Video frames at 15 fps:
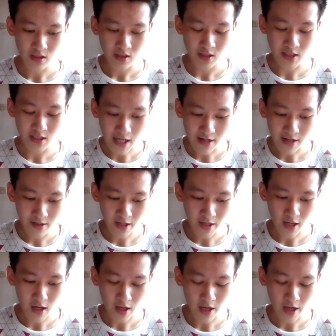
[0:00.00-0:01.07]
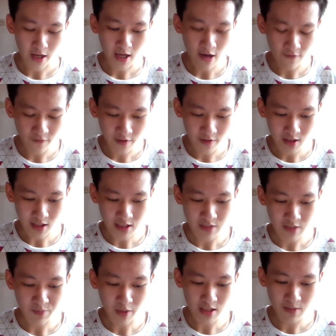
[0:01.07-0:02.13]
gel that uncover the
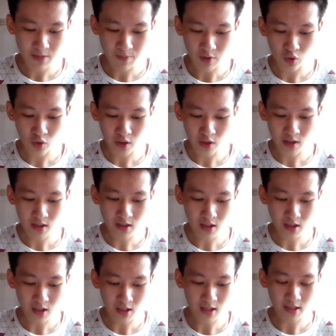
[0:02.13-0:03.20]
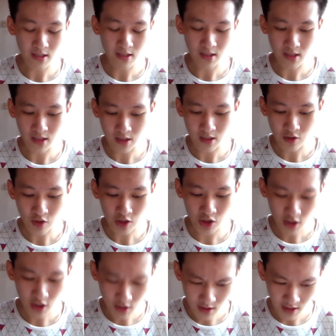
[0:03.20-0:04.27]
space between the inner
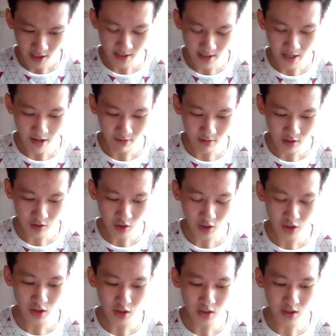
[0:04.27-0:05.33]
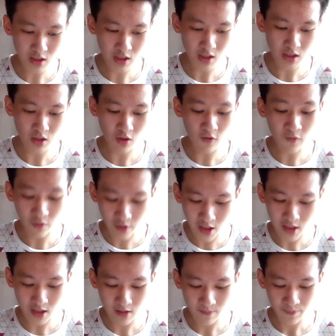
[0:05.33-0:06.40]
structures, and the outer structures is not folded.
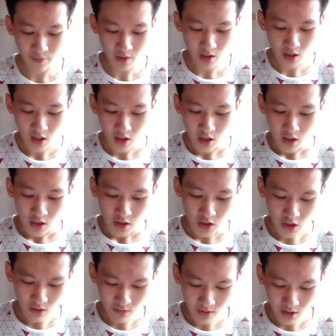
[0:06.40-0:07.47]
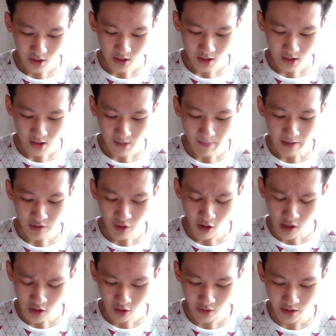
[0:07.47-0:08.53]
So in the
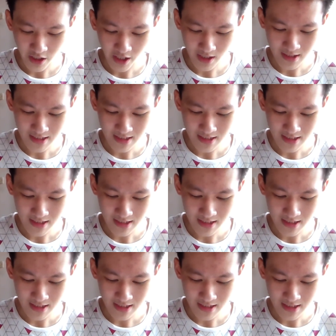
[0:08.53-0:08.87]
matrix contains